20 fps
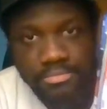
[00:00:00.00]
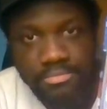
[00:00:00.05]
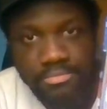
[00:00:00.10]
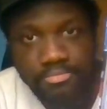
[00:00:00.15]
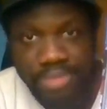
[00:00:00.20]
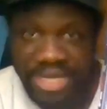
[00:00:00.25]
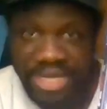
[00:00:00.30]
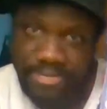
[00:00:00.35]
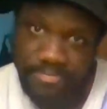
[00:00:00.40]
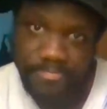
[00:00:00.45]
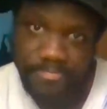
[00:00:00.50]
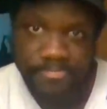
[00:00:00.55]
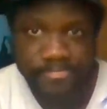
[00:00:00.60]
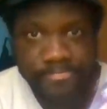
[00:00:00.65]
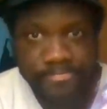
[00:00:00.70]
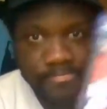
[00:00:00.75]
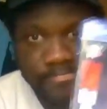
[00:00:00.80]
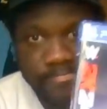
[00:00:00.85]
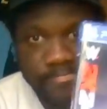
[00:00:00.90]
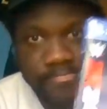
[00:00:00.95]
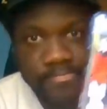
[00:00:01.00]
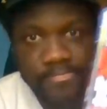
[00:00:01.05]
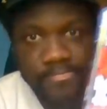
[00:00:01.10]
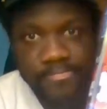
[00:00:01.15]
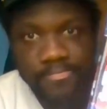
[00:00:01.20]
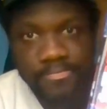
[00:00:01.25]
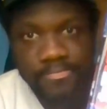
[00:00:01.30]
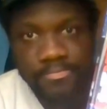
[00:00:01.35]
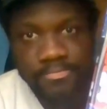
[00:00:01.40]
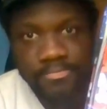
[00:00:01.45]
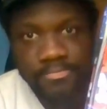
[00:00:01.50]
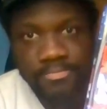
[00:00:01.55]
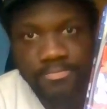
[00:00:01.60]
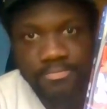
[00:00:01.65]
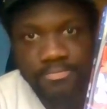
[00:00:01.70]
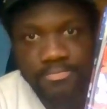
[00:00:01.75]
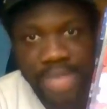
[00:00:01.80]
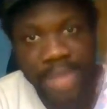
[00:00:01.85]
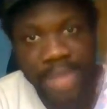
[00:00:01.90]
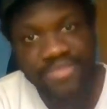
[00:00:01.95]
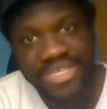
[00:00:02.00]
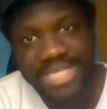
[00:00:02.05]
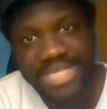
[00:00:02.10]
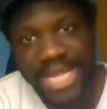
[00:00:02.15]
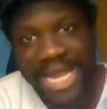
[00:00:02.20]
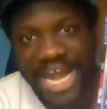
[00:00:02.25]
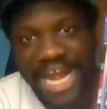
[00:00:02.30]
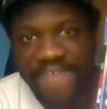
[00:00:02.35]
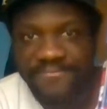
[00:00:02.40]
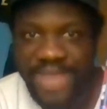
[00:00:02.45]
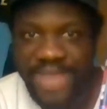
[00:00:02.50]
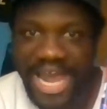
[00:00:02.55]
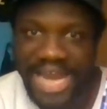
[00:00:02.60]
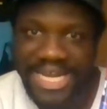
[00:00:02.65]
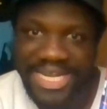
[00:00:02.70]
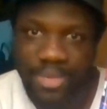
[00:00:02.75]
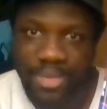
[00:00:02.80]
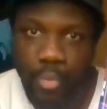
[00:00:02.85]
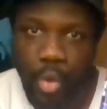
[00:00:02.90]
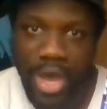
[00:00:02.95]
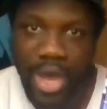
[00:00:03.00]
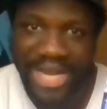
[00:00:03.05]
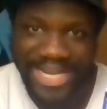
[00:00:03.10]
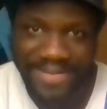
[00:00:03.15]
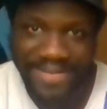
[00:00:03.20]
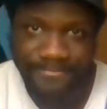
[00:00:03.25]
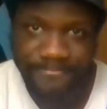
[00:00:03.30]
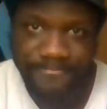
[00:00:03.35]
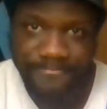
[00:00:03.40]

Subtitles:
But I'm just glad I finally won it.